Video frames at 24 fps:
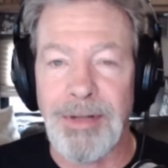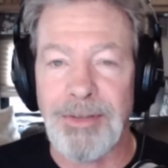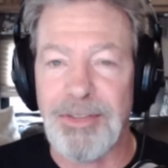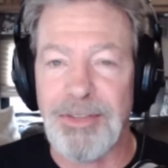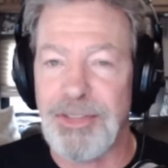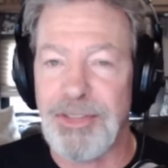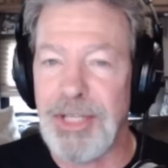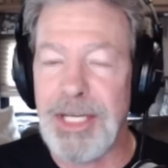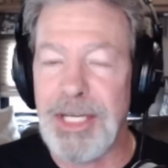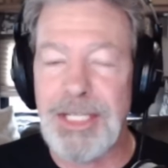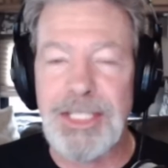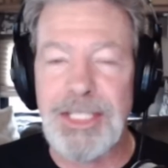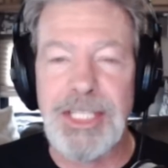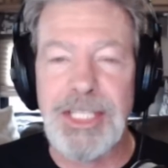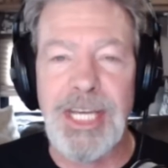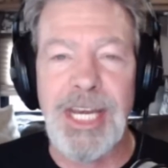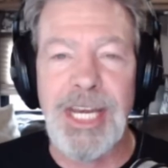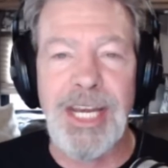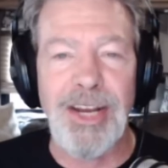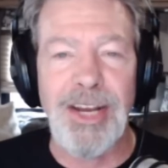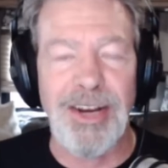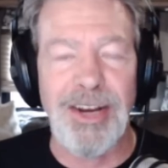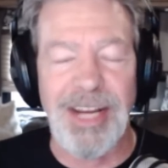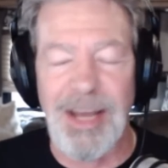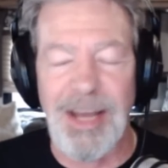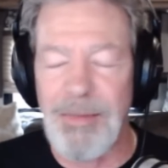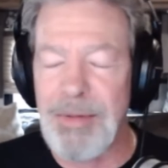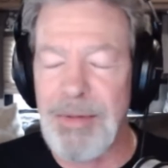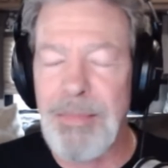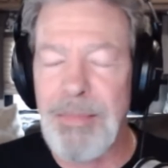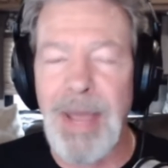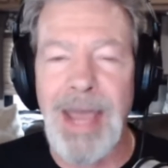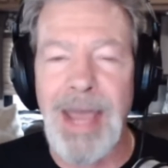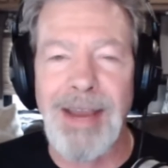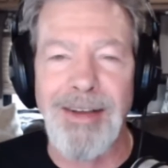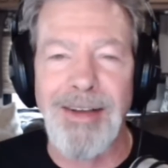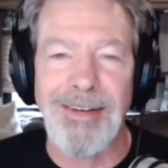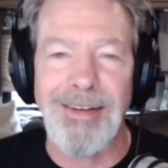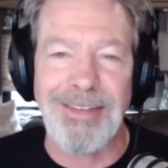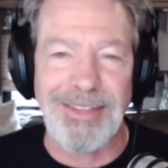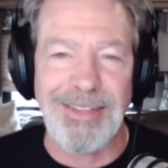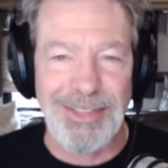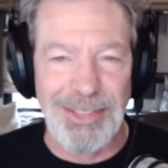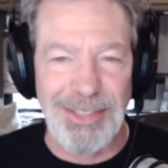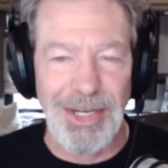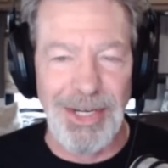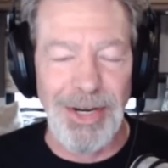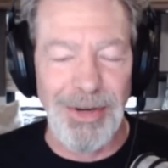CNC are coming back on the
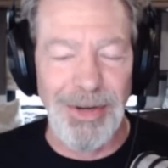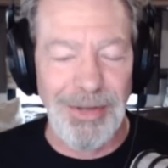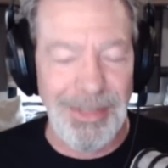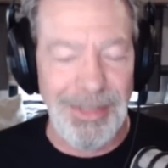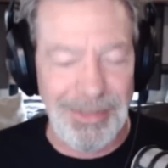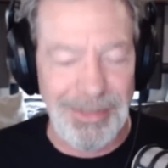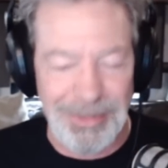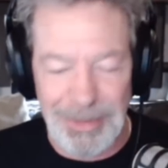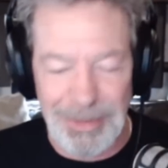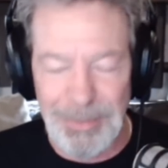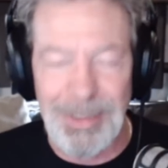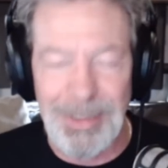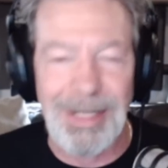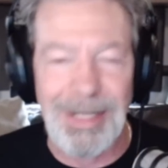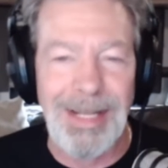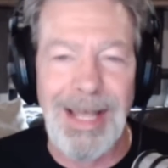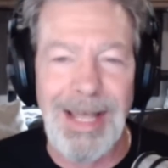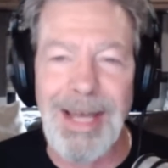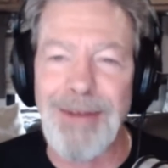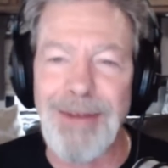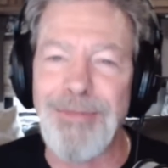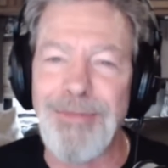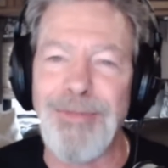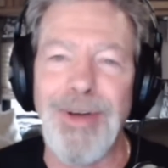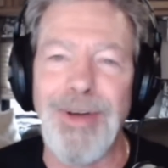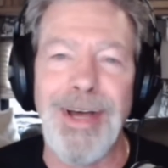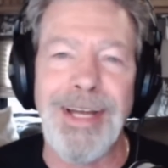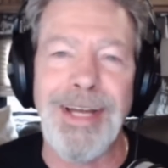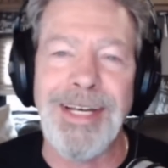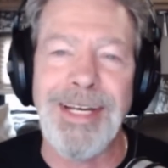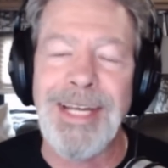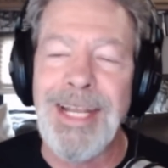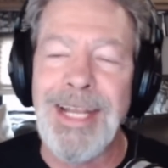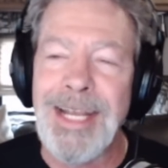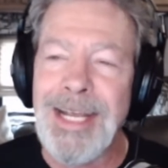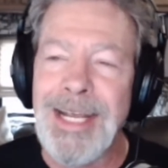show, and it's going to be a lot of fun.